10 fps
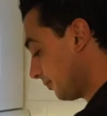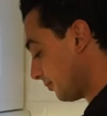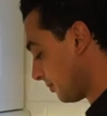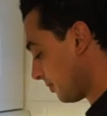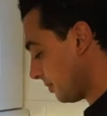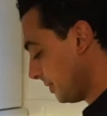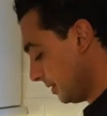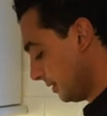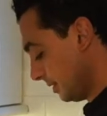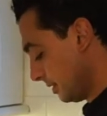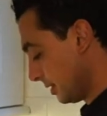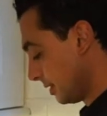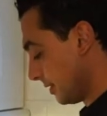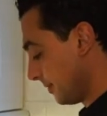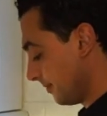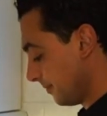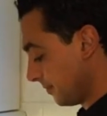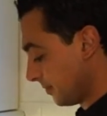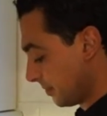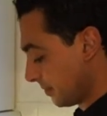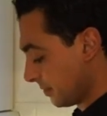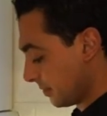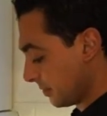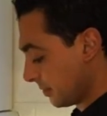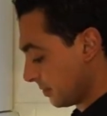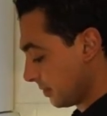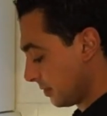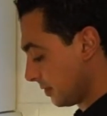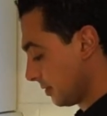Nobody speaks.